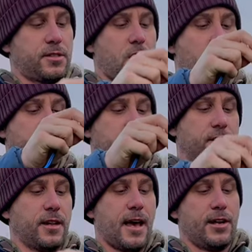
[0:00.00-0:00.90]

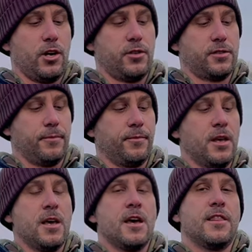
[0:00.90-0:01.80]
tighten and loosen.
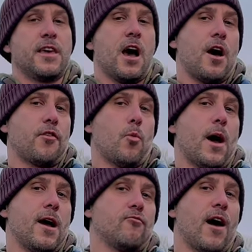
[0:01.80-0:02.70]
The other
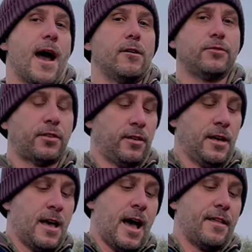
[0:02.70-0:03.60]
way around,
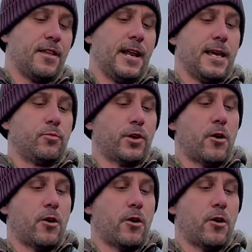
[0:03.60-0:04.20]
and the lead would